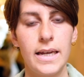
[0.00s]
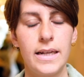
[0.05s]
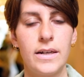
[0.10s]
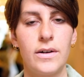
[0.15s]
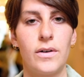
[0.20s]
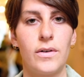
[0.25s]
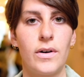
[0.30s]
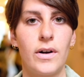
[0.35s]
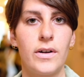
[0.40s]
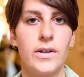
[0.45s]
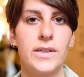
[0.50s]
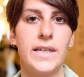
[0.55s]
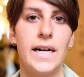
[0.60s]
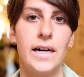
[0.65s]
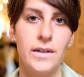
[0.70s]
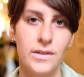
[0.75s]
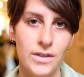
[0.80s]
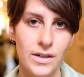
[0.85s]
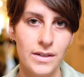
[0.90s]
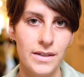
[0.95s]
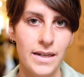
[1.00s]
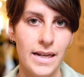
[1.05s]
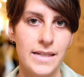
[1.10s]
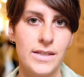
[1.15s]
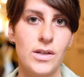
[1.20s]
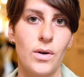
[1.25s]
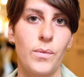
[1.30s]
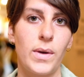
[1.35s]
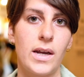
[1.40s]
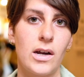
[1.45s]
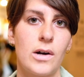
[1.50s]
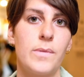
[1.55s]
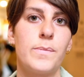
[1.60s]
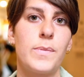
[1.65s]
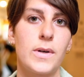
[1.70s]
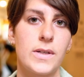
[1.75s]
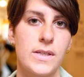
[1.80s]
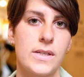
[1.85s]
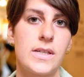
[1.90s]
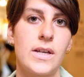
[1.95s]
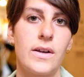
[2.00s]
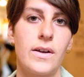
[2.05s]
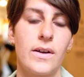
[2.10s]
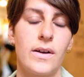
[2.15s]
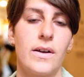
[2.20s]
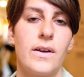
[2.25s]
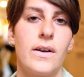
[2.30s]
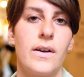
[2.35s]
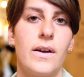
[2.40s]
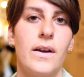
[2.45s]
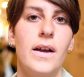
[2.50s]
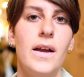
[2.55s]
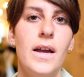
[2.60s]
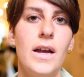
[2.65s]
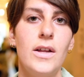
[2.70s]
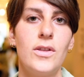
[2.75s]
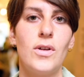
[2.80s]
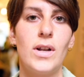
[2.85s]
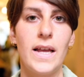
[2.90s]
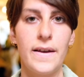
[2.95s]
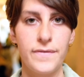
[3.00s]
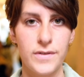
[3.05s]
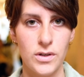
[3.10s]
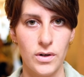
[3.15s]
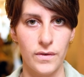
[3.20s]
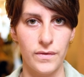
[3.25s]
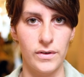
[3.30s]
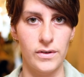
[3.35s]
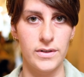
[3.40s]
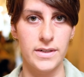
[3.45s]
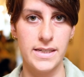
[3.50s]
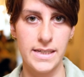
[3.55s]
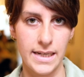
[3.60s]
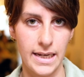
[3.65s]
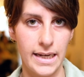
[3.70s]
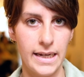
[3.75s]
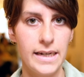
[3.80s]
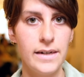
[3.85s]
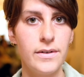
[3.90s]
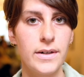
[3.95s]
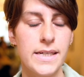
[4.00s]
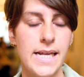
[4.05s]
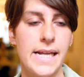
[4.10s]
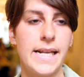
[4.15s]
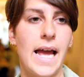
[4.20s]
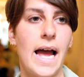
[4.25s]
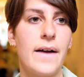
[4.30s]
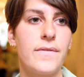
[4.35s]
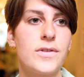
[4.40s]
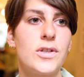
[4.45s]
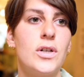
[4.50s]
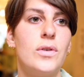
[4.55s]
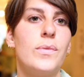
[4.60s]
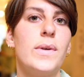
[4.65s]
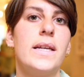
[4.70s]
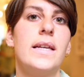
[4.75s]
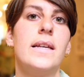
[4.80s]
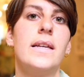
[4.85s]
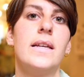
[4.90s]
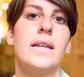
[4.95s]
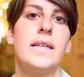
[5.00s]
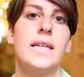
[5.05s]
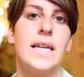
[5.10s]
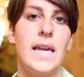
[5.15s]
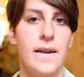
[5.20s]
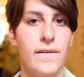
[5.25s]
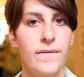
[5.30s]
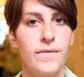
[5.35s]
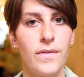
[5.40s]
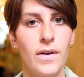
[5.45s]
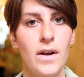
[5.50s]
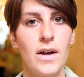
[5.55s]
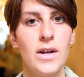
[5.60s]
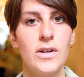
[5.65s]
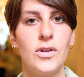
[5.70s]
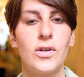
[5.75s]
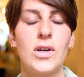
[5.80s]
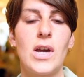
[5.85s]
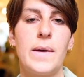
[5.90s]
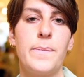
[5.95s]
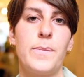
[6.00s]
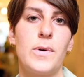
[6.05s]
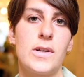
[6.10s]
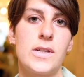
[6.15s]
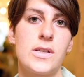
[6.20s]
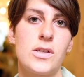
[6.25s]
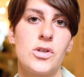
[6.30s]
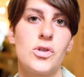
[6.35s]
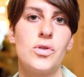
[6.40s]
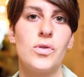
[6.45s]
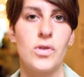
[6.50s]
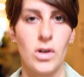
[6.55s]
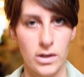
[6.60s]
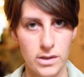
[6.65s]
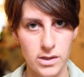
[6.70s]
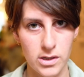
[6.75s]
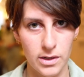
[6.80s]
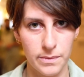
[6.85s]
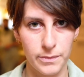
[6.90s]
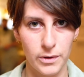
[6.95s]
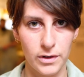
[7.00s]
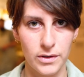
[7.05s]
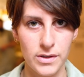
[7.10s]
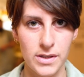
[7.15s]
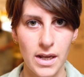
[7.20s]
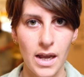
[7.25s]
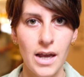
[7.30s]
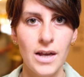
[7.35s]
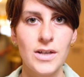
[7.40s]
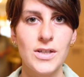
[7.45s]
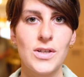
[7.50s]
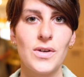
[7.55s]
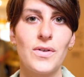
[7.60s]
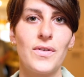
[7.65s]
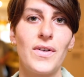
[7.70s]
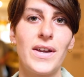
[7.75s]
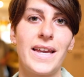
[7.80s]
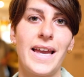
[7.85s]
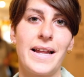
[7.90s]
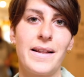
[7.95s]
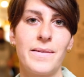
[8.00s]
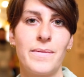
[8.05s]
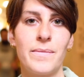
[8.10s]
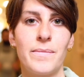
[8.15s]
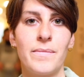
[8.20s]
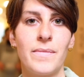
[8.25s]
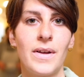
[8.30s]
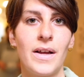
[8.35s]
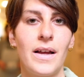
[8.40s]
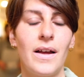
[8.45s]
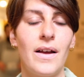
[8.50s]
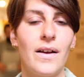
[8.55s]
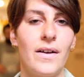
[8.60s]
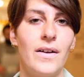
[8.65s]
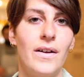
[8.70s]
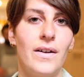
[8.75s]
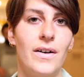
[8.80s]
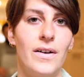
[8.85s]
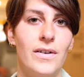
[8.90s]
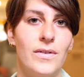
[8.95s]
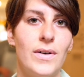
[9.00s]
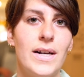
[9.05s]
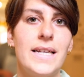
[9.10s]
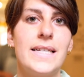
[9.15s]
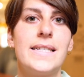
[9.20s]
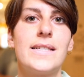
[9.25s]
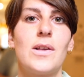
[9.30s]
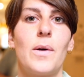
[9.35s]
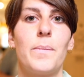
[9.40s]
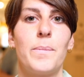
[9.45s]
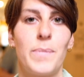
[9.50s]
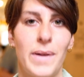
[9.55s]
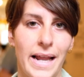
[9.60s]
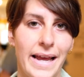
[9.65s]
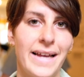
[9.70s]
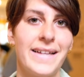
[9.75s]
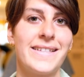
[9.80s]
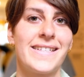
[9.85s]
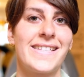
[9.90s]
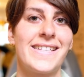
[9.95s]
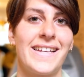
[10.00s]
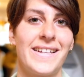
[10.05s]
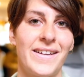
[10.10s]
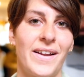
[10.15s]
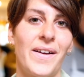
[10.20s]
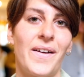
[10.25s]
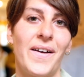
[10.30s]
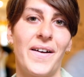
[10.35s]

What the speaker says: in our garden, and so we compost the leftovers here. And after, we give the compost to customers, so we can raise some plants and